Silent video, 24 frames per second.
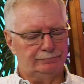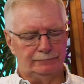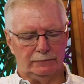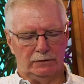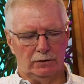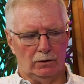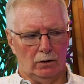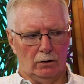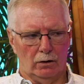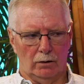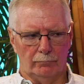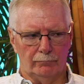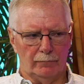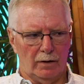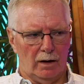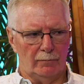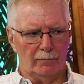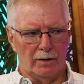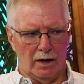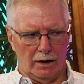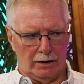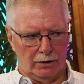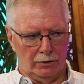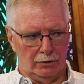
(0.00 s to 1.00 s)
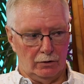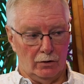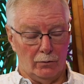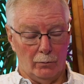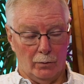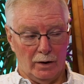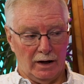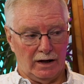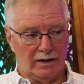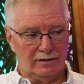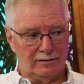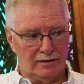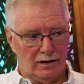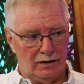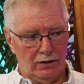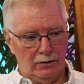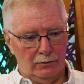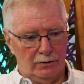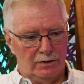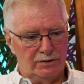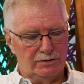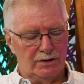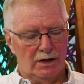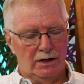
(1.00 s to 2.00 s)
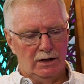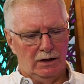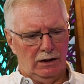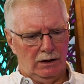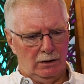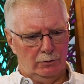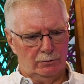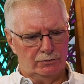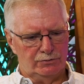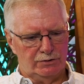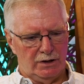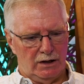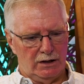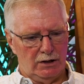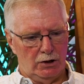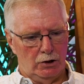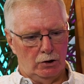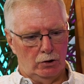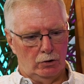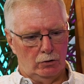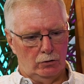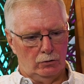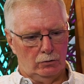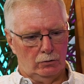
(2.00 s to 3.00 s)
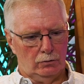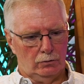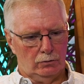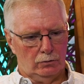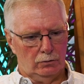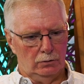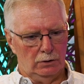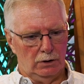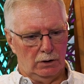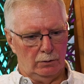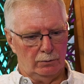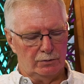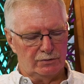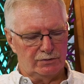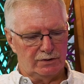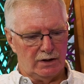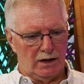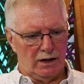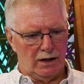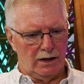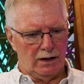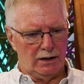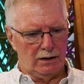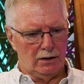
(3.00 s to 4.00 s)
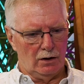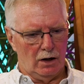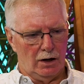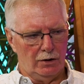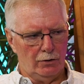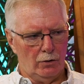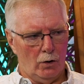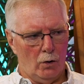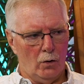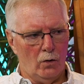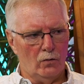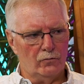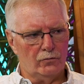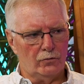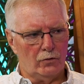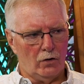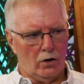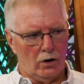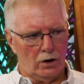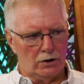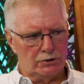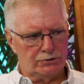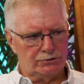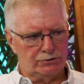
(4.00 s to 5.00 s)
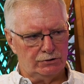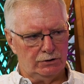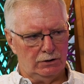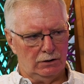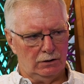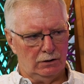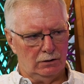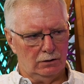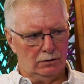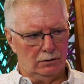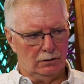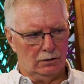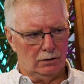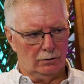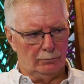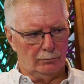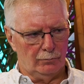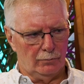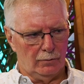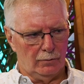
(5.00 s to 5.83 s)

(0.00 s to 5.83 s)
I'm not going to go. What I can tell you is it was an overarching